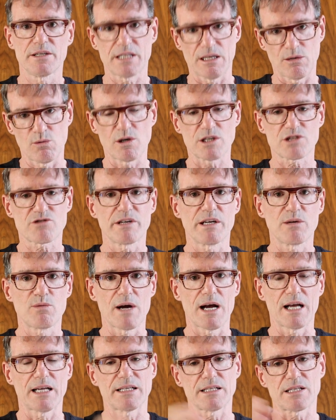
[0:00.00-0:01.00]
That works really
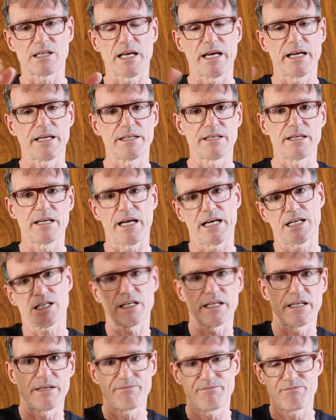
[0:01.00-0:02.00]
well, and
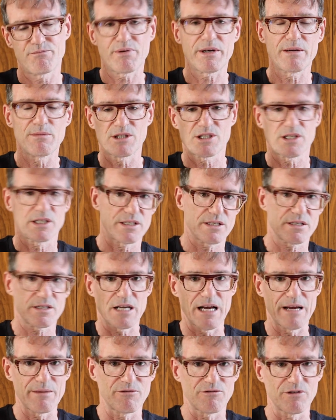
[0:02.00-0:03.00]
actually pretty much the
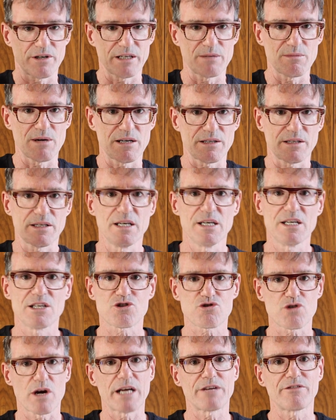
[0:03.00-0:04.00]
time of running the marathon.
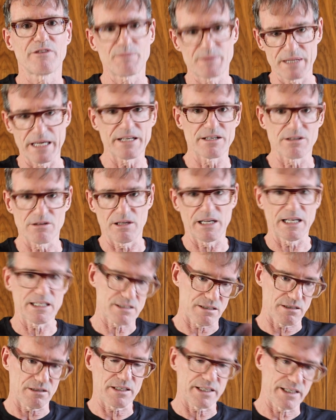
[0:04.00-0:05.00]
Stride have updated all
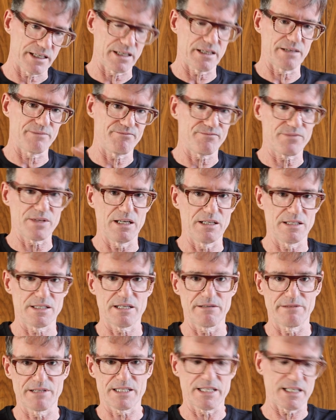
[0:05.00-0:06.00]
that, so I'm going to get a
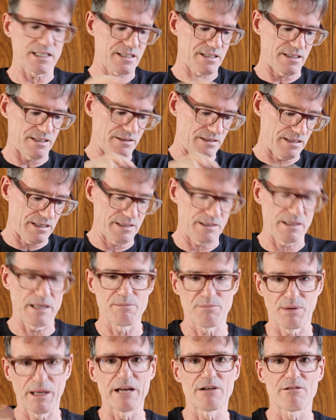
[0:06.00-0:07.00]
Series 6
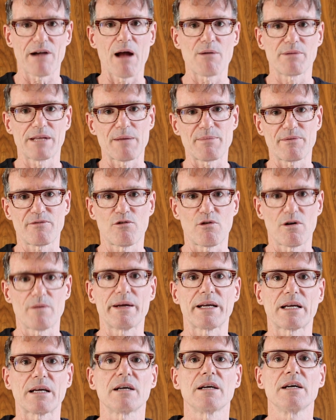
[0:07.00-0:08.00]
and play around with that before I
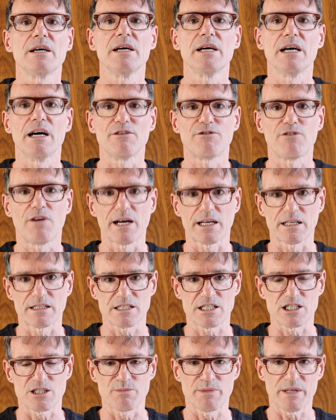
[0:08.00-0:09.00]
make a final
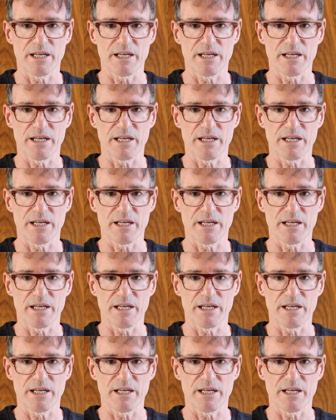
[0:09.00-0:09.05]
decision.